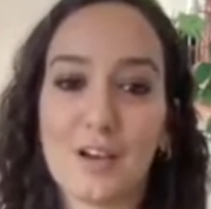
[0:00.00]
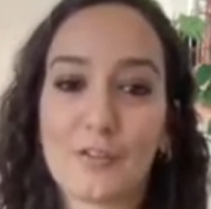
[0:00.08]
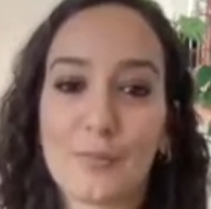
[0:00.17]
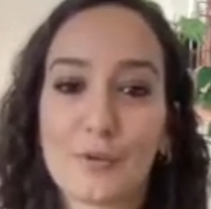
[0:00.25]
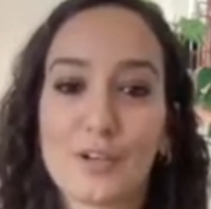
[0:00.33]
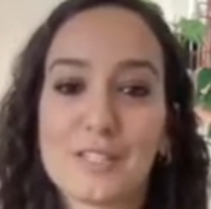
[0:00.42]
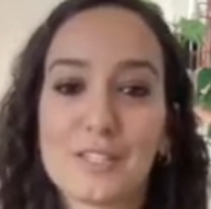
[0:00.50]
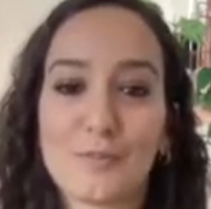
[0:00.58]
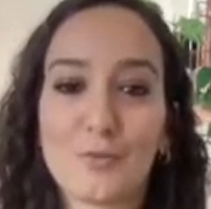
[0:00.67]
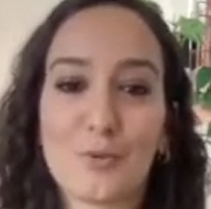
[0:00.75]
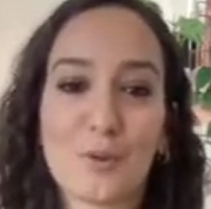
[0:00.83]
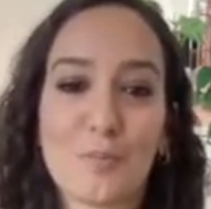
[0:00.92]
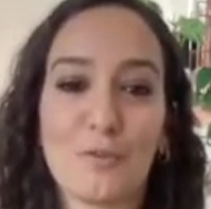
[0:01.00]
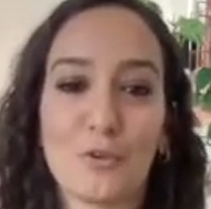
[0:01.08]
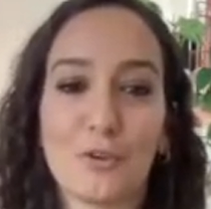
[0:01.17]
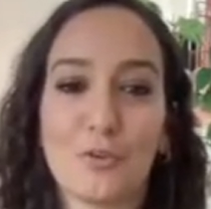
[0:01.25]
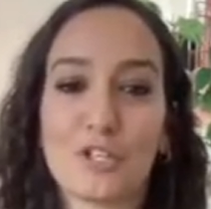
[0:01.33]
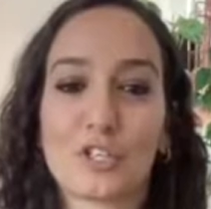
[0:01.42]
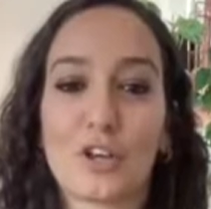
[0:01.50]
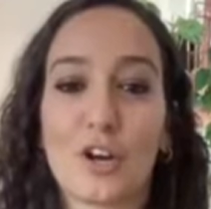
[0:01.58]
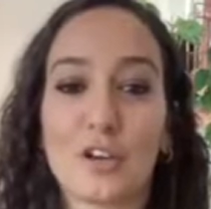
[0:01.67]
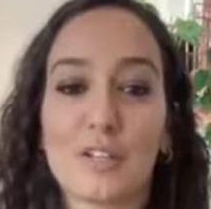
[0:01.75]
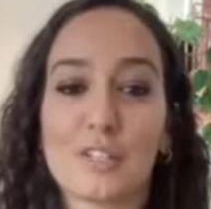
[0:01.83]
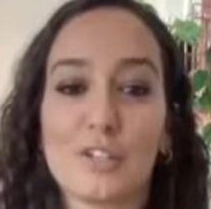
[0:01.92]
of pre Civil War Beirut, which the
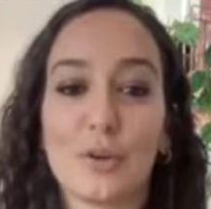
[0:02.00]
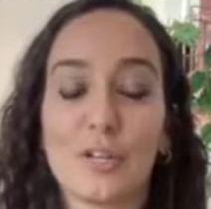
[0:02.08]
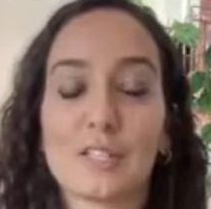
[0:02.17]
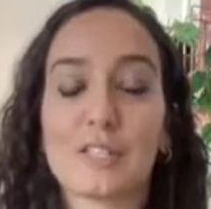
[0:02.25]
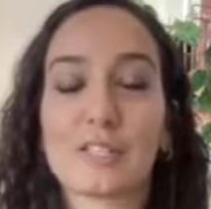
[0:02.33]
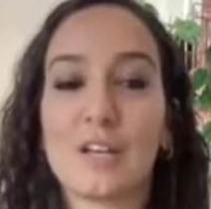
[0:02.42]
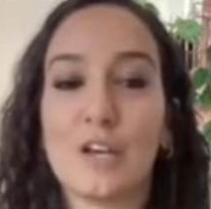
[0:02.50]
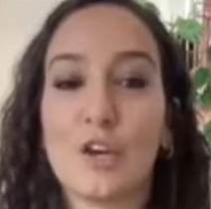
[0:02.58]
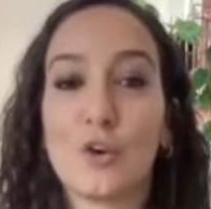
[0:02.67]
artist noticed